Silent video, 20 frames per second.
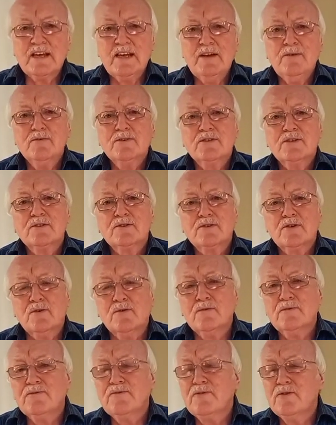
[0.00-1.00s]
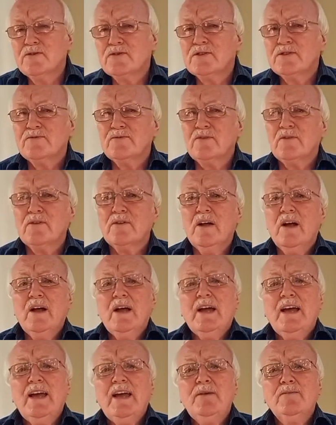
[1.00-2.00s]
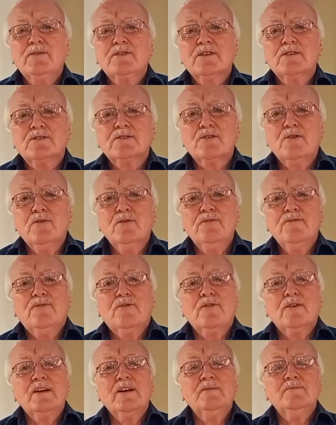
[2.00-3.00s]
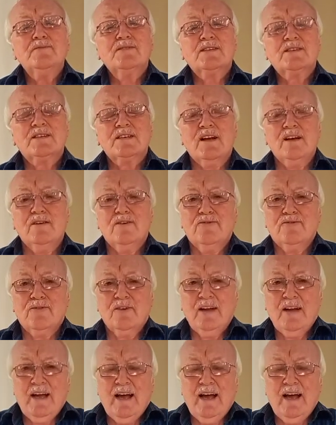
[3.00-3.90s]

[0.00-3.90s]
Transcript: He was atoned. First of all, he was atoned for himself,